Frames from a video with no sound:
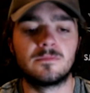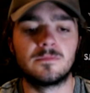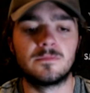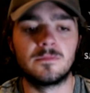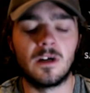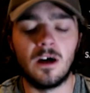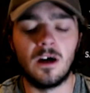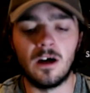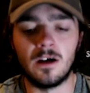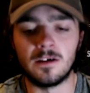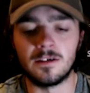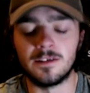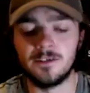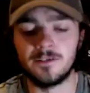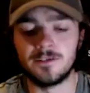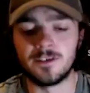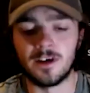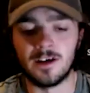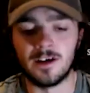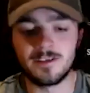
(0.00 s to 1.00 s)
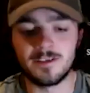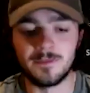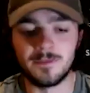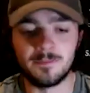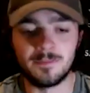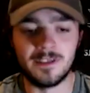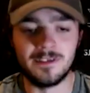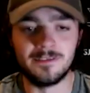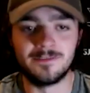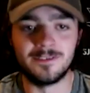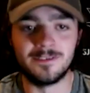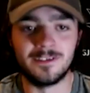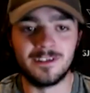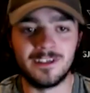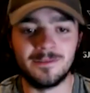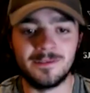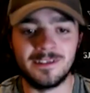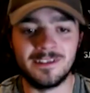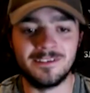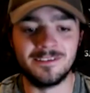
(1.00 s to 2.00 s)
Oh, he was awesome to play for.
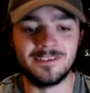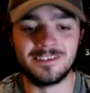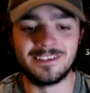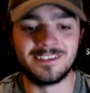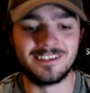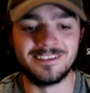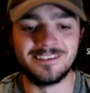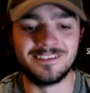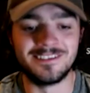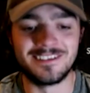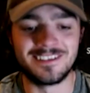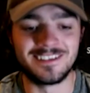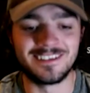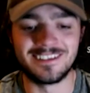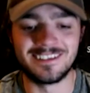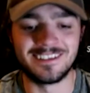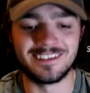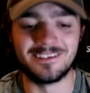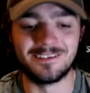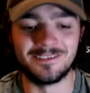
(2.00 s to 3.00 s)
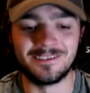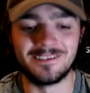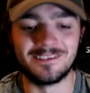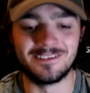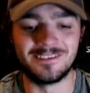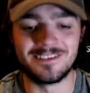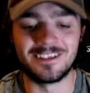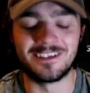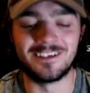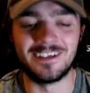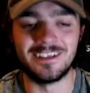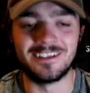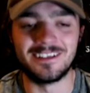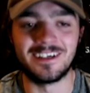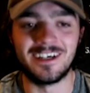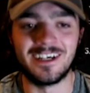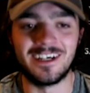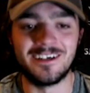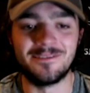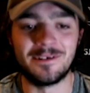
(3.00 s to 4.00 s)
I mean, it was a great
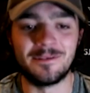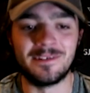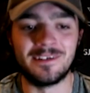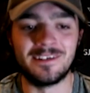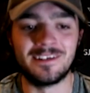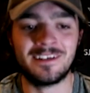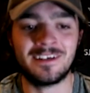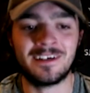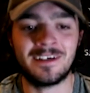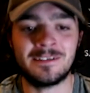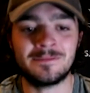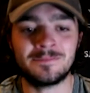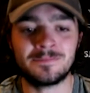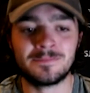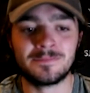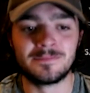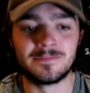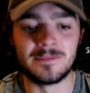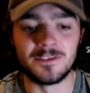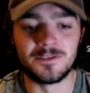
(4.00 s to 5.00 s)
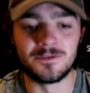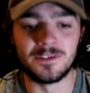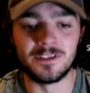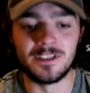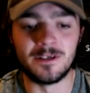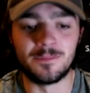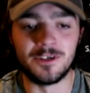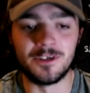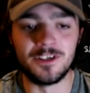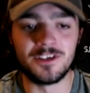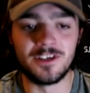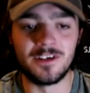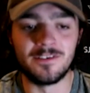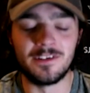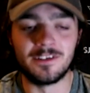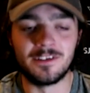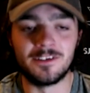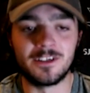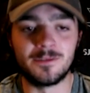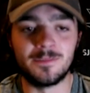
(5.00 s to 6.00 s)
time. I mean, I was really appreciative
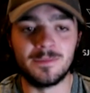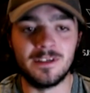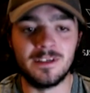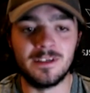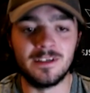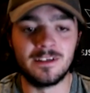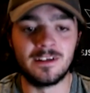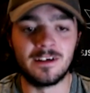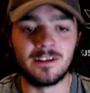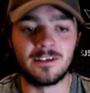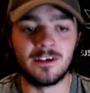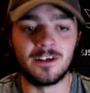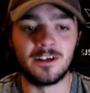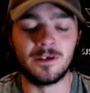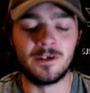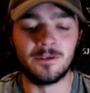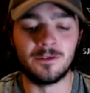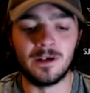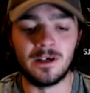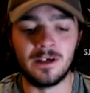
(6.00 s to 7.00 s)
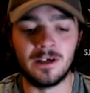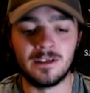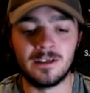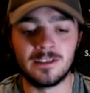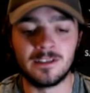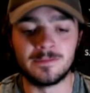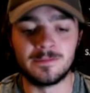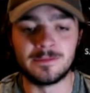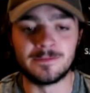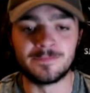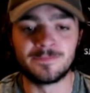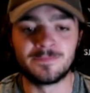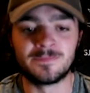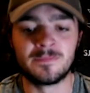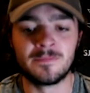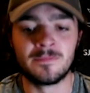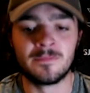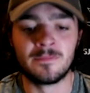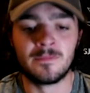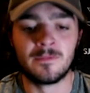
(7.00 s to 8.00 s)
they took me in. I thought it went well. I mean,
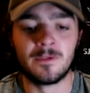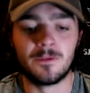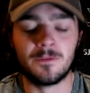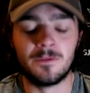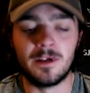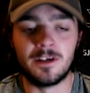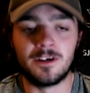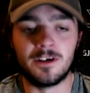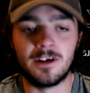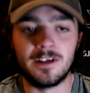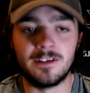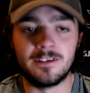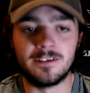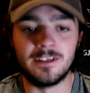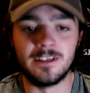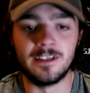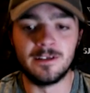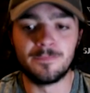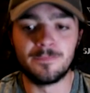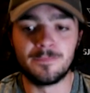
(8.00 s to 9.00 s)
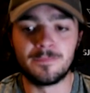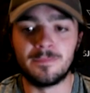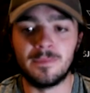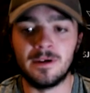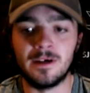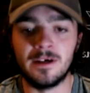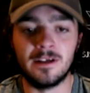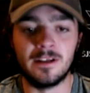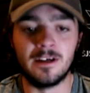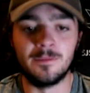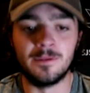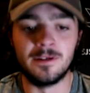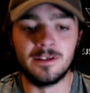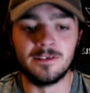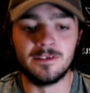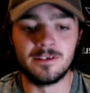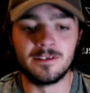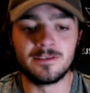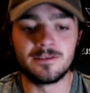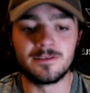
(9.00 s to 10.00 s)
we had a great team, but, I mean, it
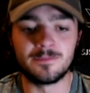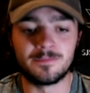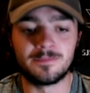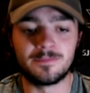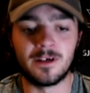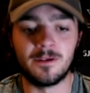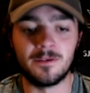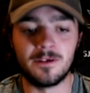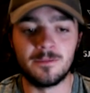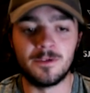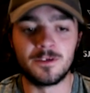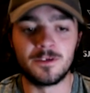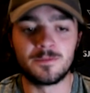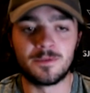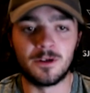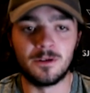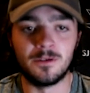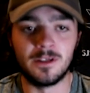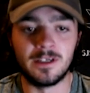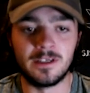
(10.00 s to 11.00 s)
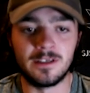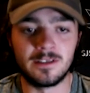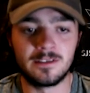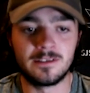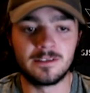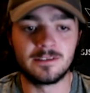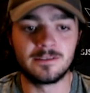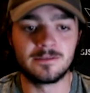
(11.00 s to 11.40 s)
was probably the most pro-like